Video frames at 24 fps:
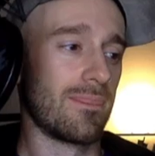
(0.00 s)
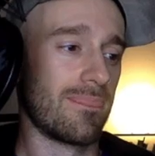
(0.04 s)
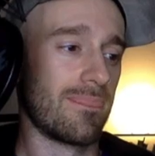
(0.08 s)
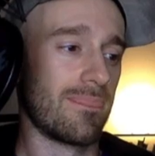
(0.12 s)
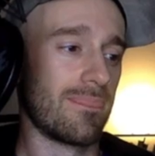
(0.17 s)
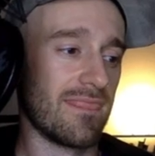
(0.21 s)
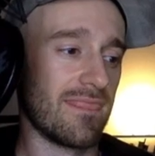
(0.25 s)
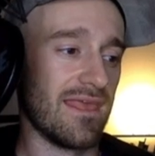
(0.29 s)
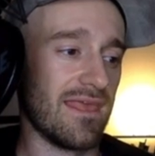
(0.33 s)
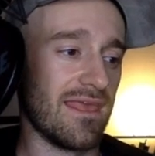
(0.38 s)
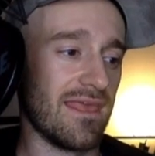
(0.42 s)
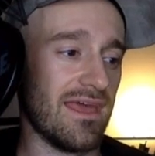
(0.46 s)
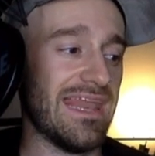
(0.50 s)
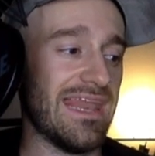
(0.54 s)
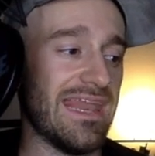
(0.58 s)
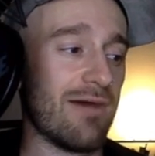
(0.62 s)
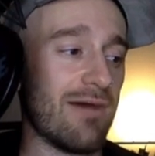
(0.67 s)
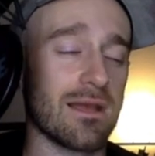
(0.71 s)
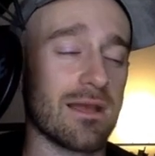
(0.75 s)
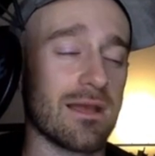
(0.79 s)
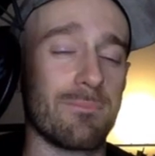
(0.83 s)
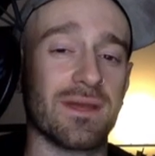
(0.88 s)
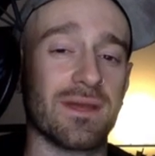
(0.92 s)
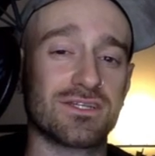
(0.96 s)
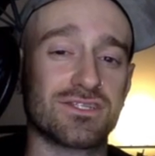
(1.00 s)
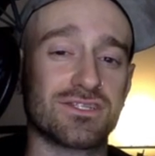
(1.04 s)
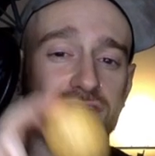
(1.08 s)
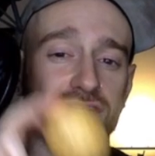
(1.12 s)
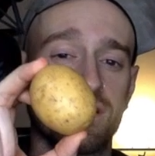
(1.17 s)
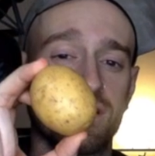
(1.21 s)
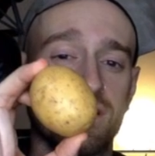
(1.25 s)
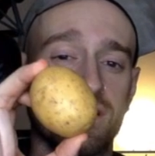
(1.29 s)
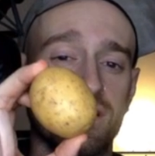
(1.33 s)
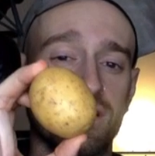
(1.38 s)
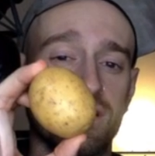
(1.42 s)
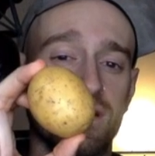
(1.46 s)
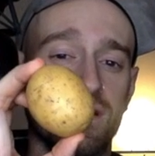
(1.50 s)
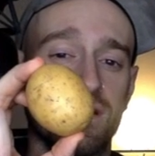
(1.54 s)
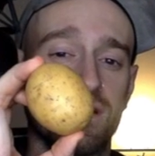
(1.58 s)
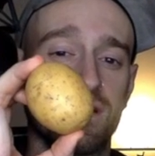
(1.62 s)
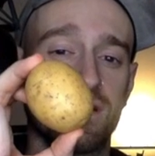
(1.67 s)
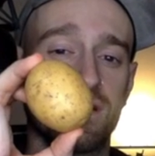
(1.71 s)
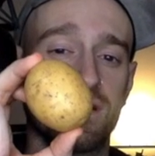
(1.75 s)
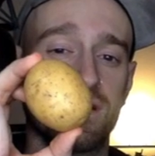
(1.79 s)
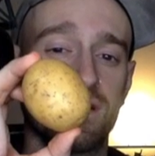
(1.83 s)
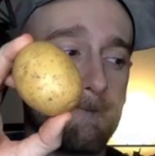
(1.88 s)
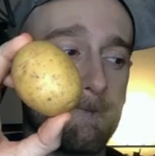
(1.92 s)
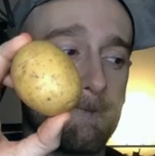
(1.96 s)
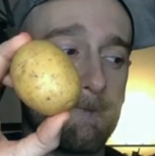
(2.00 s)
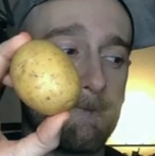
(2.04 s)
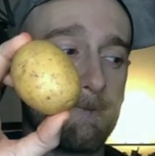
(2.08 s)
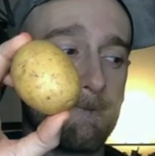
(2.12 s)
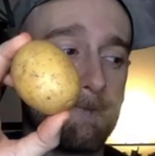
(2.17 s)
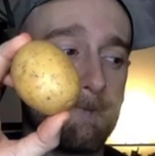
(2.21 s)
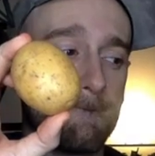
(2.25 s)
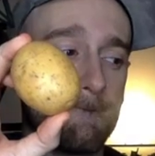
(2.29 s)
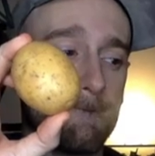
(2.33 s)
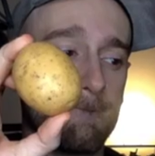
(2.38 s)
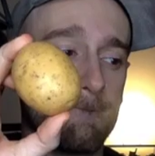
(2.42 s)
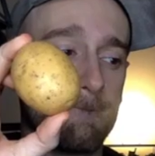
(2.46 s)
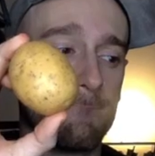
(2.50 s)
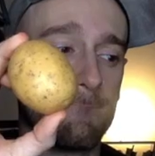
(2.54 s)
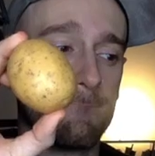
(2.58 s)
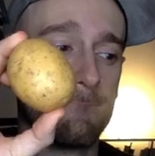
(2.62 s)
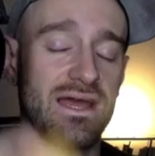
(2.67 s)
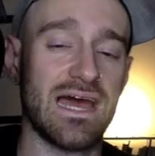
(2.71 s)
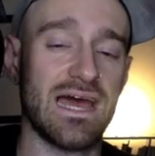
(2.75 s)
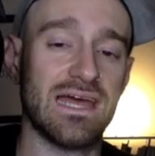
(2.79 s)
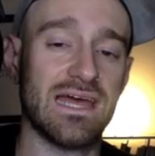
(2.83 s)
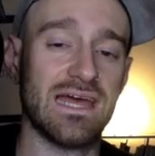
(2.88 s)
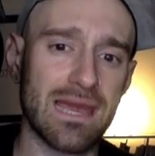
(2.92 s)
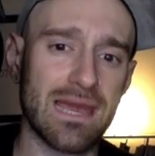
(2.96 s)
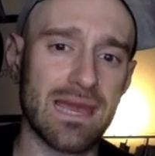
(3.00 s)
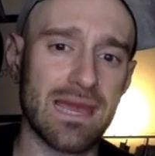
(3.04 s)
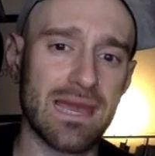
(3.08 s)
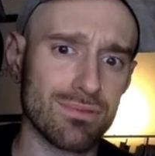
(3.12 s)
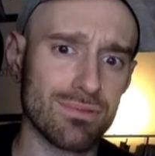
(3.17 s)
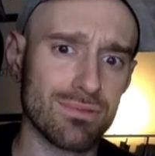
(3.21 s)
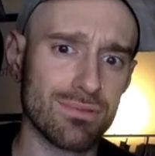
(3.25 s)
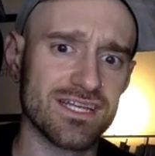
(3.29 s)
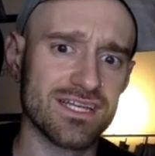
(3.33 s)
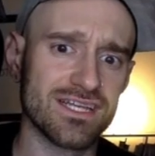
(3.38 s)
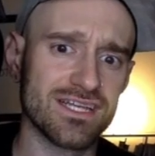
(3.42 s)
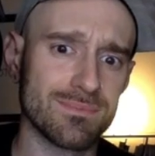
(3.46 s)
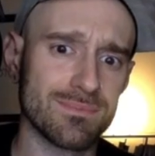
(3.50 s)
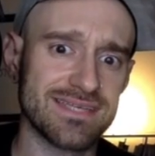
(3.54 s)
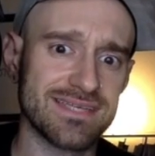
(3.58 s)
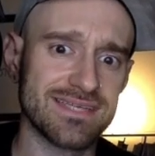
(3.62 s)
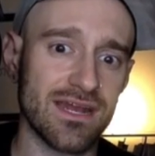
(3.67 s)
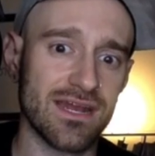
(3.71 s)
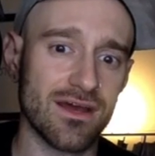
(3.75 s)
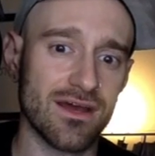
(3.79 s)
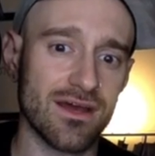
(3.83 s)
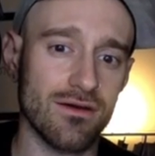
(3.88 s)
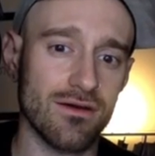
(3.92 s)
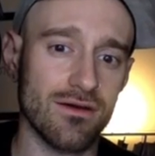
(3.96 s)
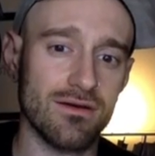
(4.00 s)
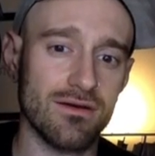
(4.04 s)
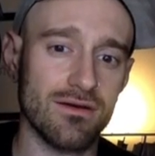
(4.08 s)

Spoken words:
And now we take a picture and label it as a potato.